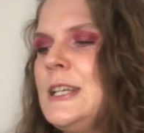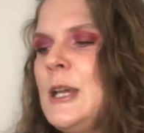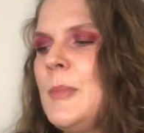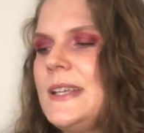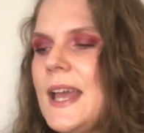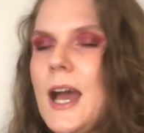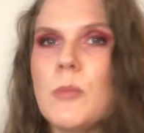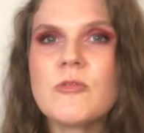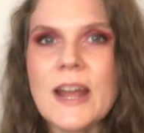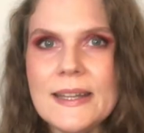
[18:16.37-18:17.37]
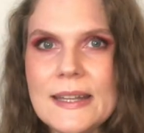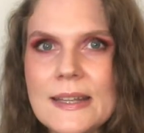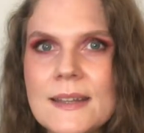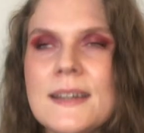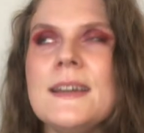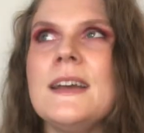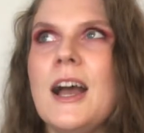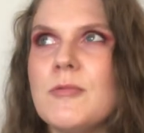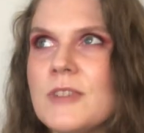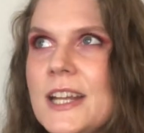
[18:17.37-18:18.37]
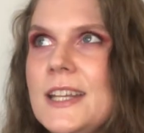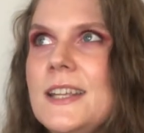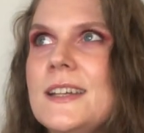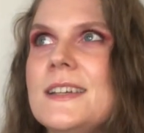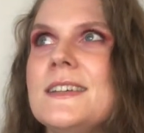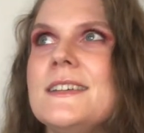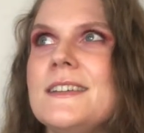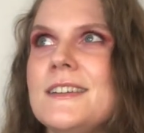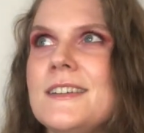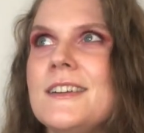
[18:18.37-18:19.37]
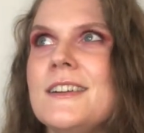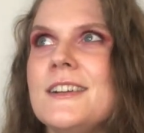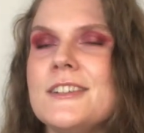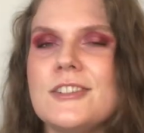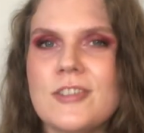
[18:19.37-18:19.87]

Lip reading: But yeah, I'm ready to